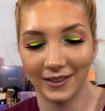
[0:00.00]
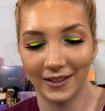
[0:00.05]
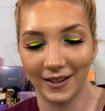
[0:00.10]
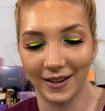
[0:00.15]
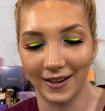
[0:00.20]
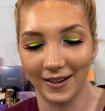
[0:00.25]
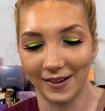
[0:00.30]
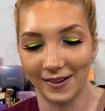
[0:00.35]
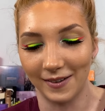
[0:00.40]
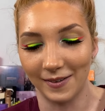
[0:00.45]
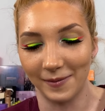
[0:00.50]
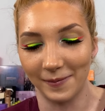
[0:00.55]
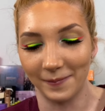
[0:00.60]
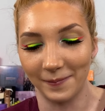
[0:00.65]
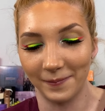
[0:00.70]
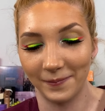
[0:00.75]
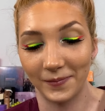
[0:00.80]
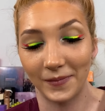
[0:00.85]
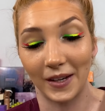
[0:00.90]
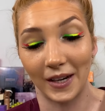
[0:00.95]

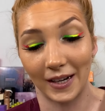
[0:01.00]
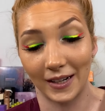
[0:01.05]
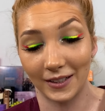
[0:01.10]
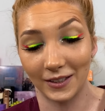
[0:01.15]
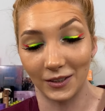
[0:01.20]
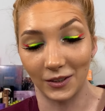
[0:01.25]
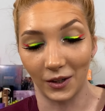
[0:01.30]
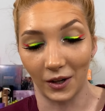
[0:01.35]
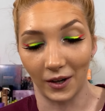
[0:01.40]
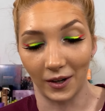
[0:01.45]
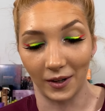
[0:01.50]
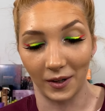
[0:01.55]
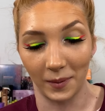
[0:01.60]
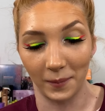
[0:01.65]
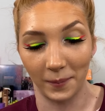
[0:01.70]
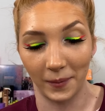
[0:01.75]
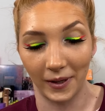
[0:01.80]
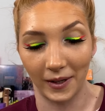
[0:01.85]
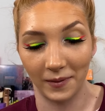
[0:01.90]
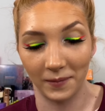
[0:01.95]
It's dark,
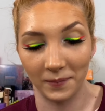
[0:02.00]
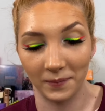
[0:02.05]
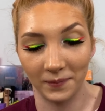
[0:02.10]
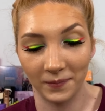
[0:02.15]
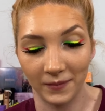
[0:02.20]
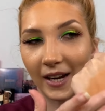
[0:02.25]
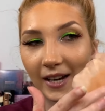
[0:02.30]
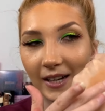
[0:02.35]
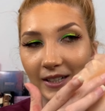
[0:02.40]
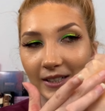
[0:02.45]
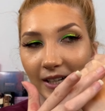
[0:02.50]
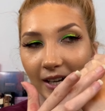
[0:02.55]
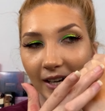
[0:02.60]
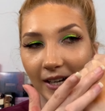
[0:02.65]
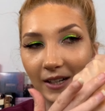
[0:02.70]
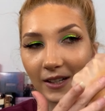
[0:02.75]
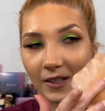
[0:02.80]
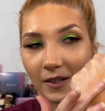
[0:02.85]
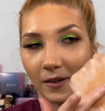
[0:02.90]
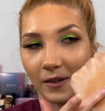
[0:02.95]
but it's like,